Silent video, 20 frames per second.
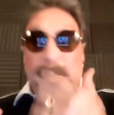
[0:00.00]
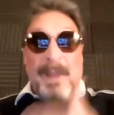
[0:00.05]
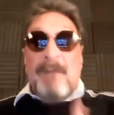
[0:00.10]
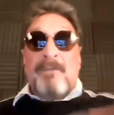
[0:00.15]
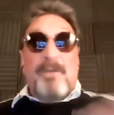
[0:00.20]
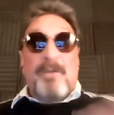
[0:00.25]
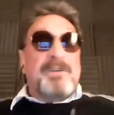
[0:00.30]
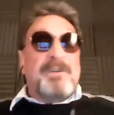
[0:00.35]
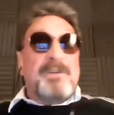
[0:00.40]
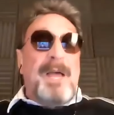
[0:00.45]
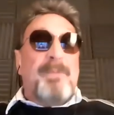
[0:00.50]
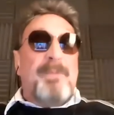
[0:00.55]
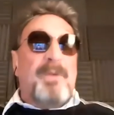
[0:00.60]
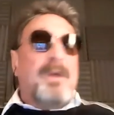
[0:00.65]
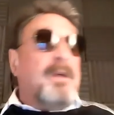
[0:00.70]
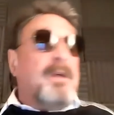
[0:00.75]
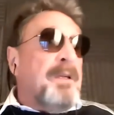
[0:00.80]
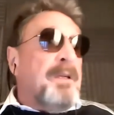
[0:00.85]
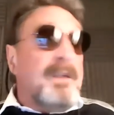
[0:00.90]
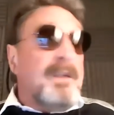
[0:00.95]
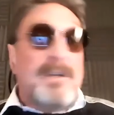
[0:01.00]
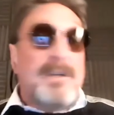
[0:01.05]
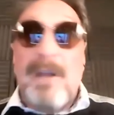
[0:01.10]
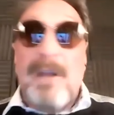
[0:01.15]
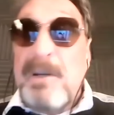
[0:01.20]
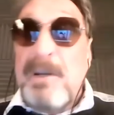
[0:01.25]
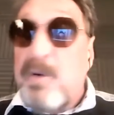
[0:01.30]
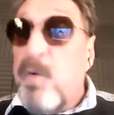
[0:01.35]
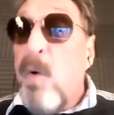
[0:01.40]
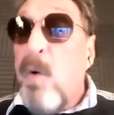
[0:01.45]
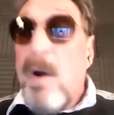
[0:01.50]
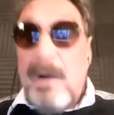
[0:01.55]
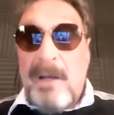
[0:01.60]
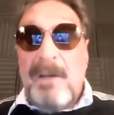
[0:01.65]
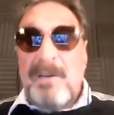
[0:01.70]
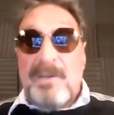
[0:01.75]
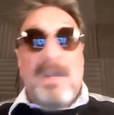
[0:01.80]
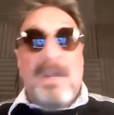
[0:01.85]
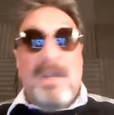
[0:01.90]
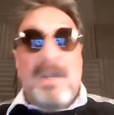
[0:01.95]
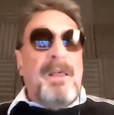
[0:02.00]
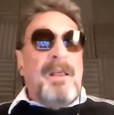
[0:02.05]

For example, in the late 20s,